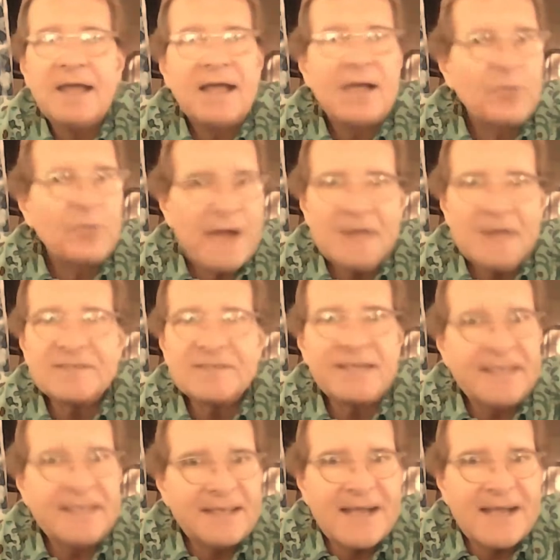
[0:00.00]
when I was a
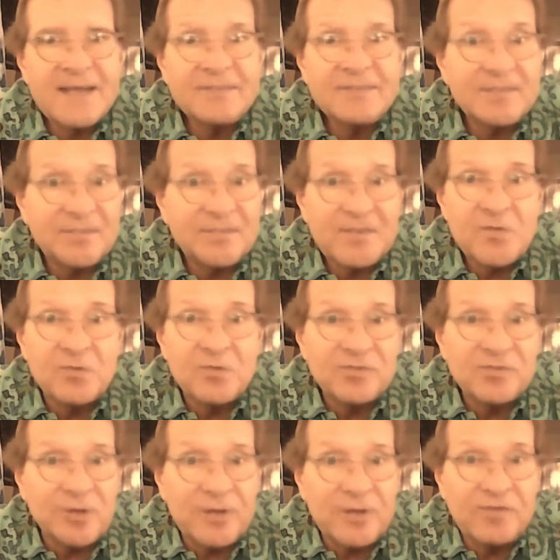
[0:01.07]
kid, I used to see
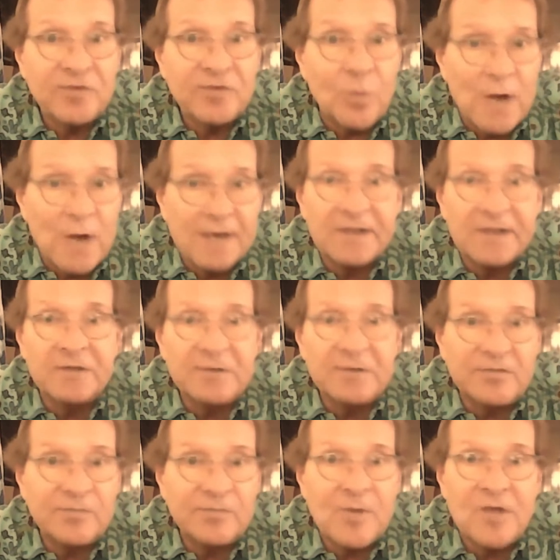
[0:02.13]
those lights go on in
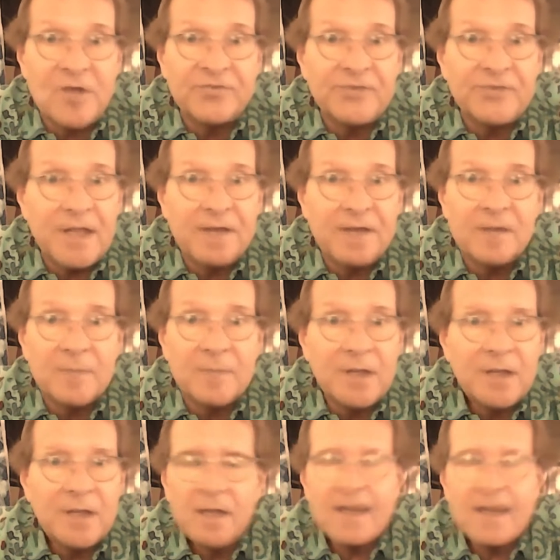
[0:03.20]
Clint Small Stadium.
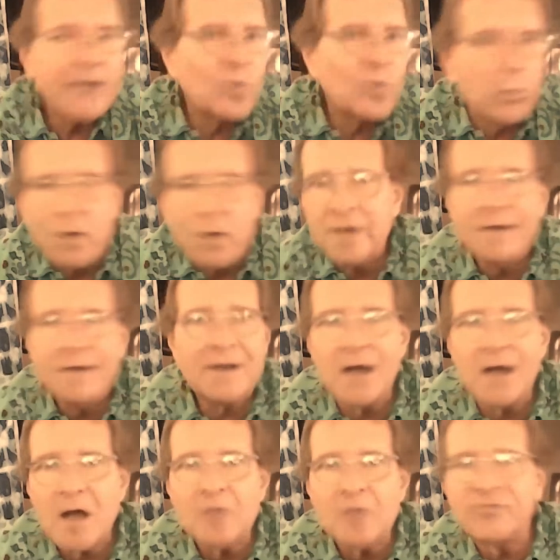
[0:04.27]
And I go running in the
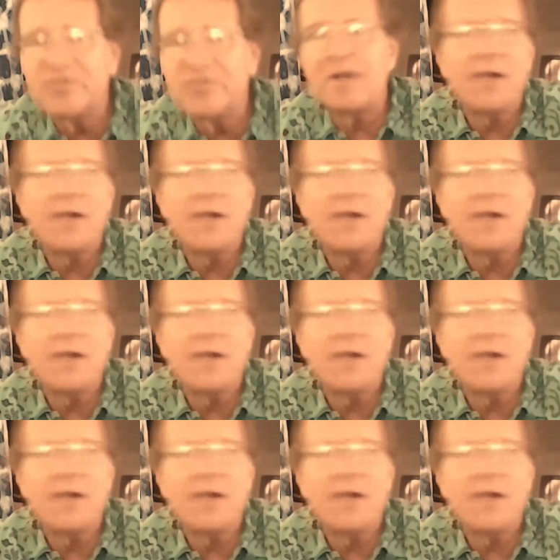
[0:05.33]
house, and I